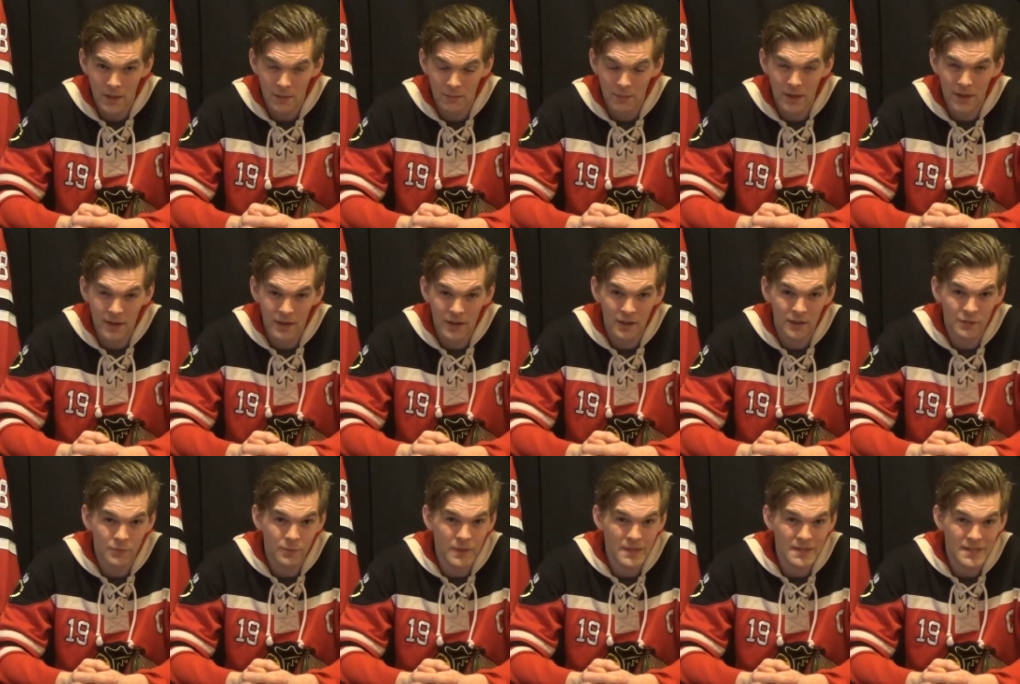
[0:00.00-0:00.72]

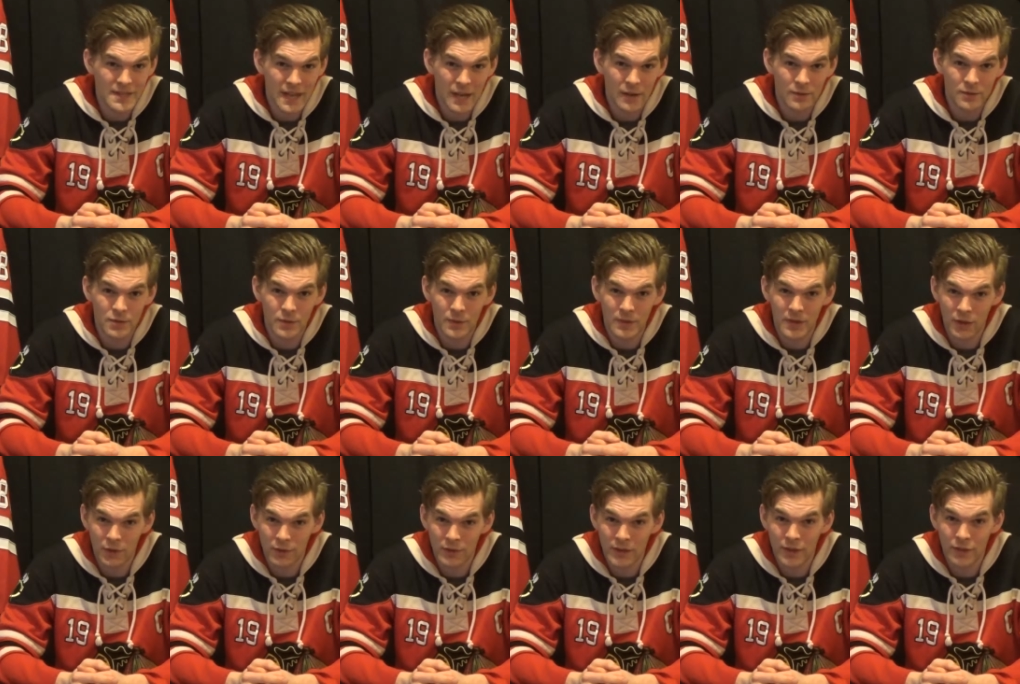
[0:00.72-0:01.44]
Blackhawks went down to
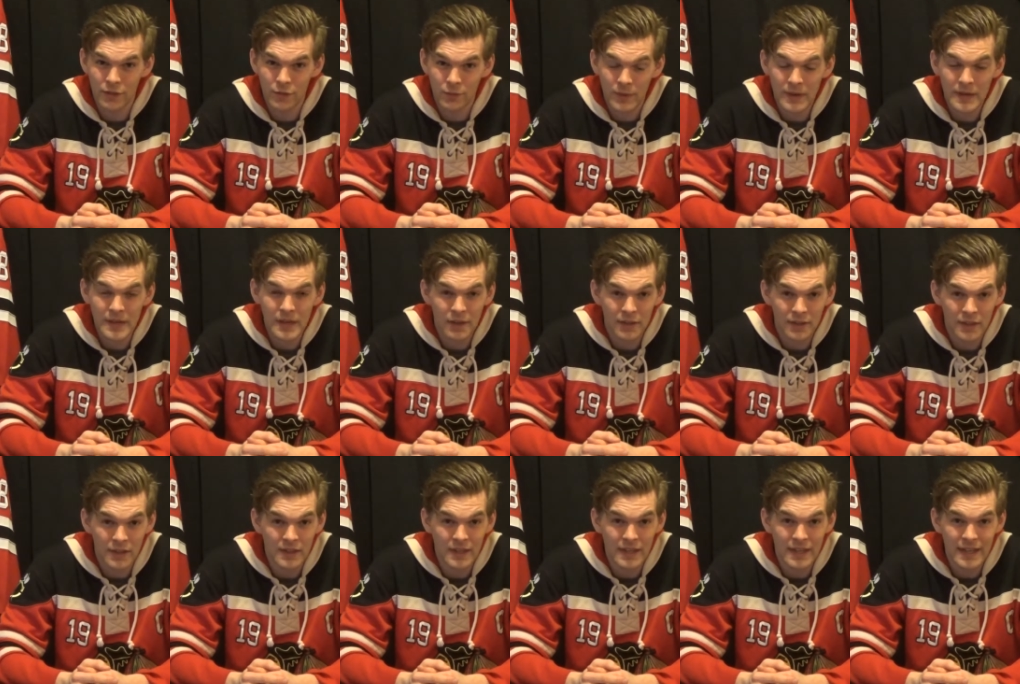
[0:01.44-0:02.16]
an early 3
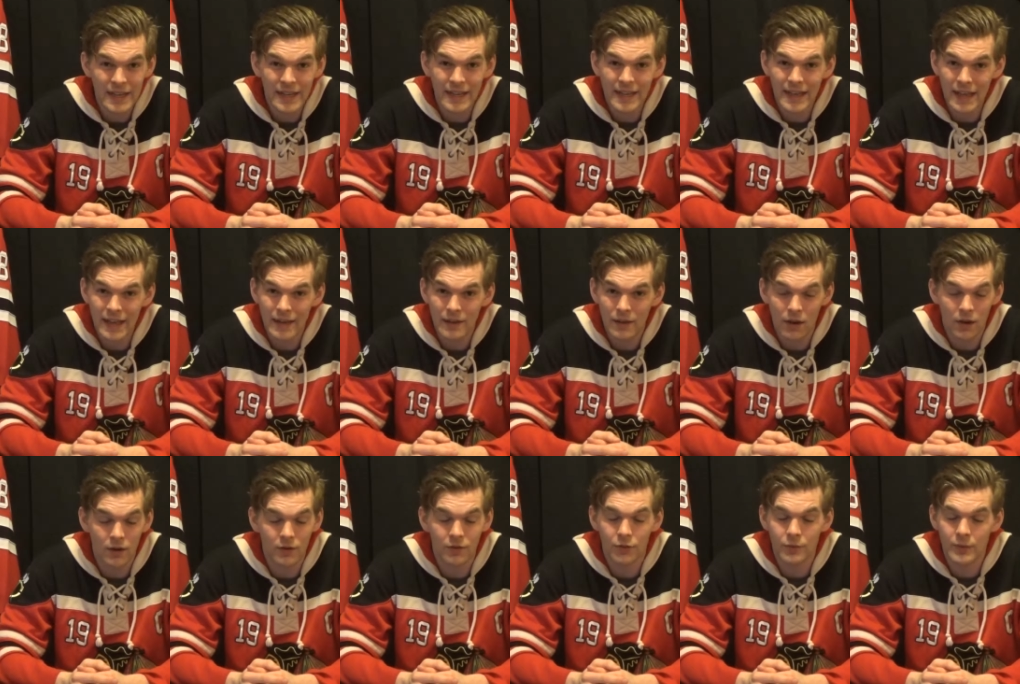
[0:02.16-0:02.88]
0 leading game
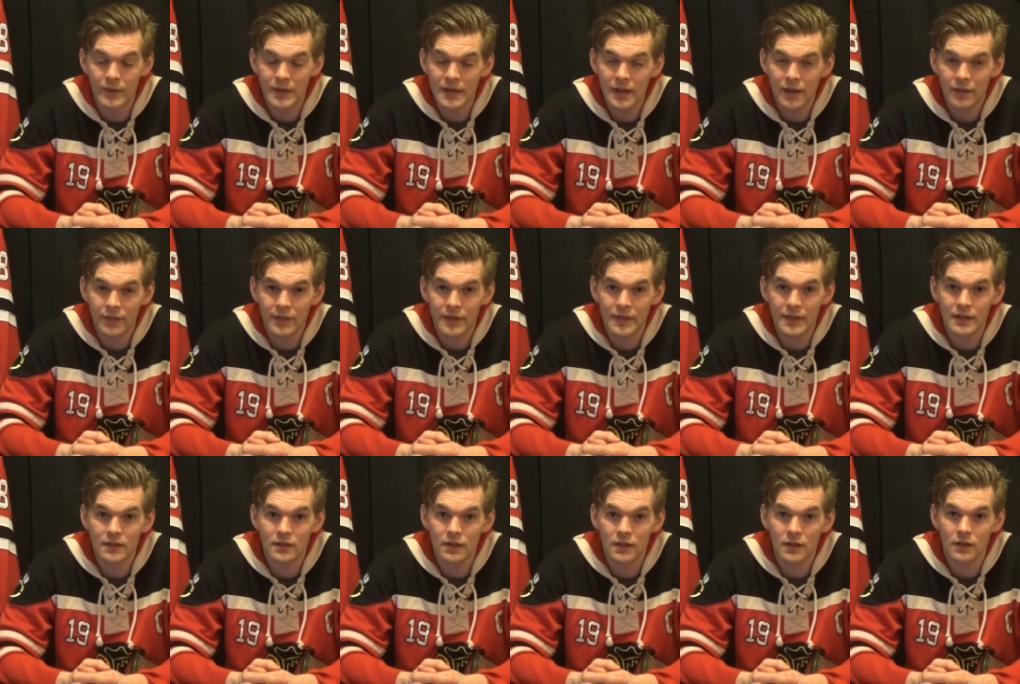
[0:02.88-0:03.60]
or 3
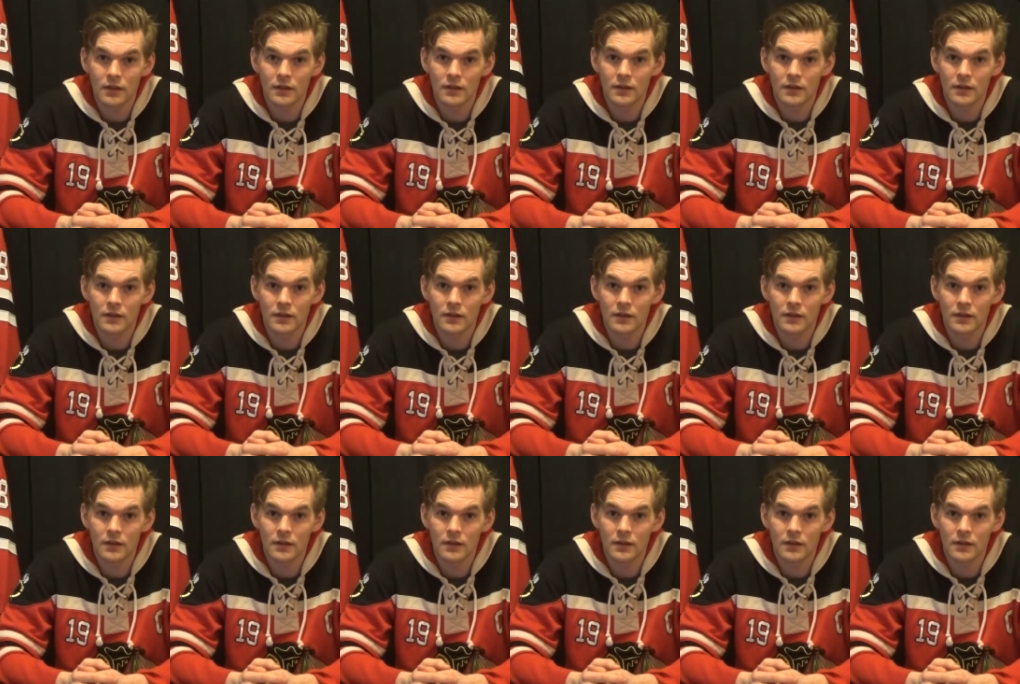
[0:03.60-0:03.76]
0